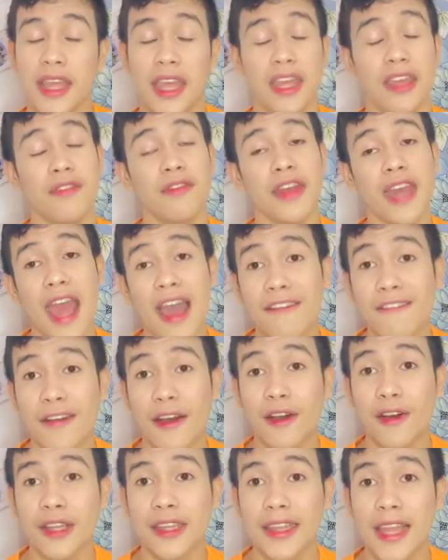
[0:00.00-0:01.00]
They even have
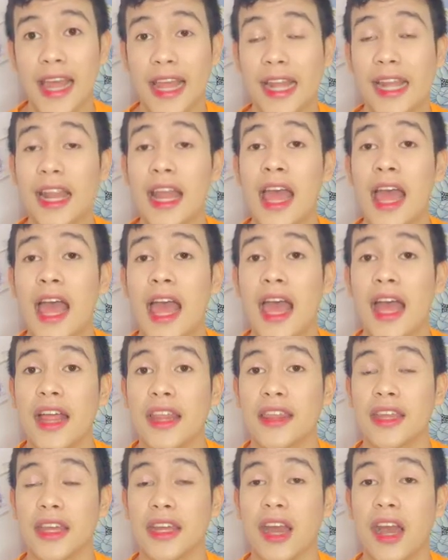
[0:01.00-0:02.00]
a hotel
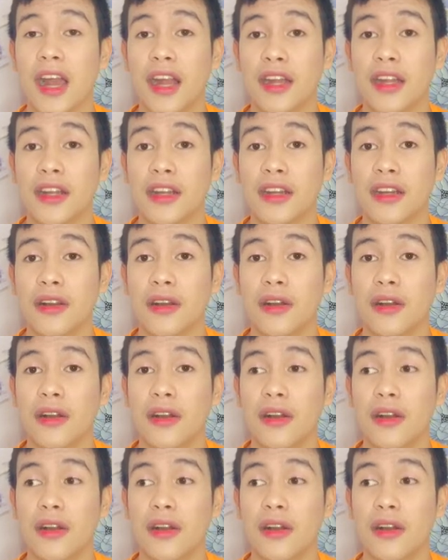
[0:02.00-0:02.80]
that are